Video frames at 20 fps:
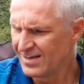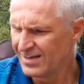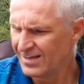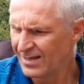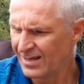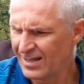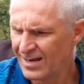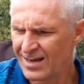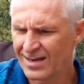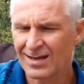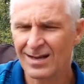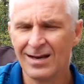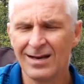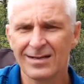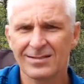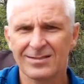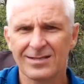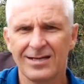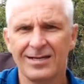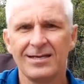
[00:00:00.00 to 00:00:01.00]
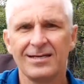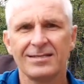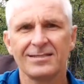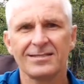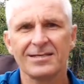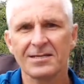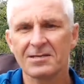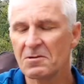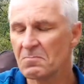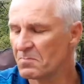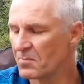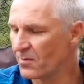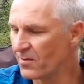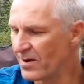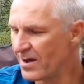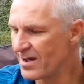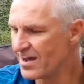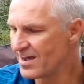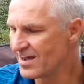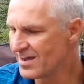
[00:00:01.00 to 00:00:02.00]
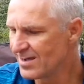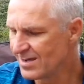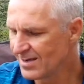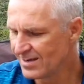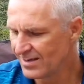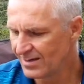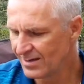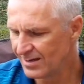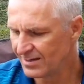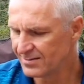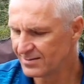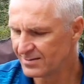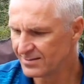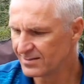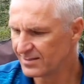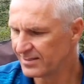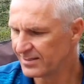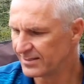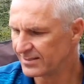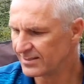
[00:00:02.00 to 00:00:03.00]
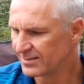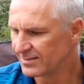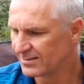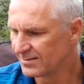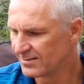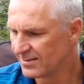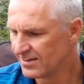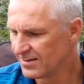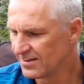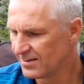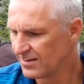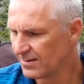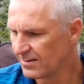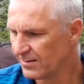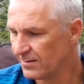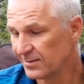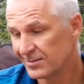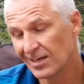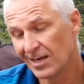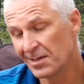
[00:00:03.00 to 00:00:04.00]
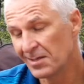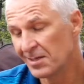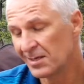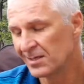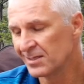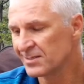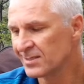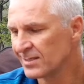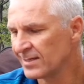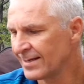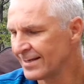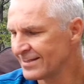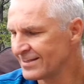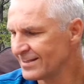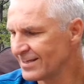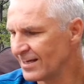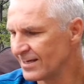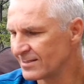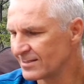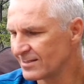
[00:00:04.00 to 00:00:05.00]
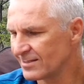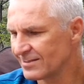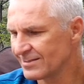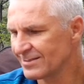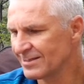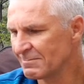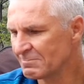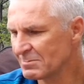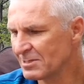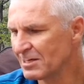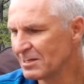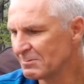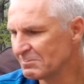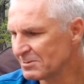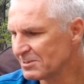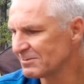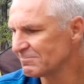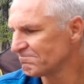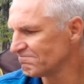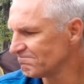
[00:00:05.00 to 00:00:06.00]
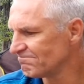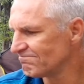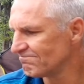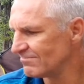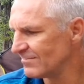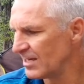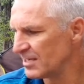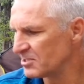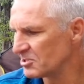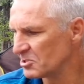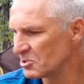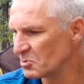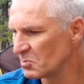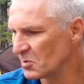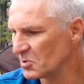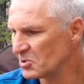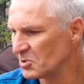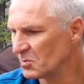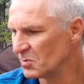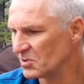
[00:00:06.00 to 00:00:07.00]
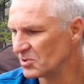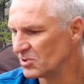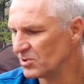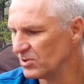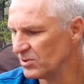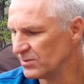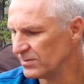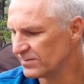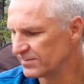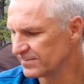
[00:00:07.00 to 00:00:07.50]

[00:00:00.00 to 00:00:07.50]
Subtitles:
and I can literally sit and braai at this height, which I think is a nice touch. Sometimes that's just what you want to do.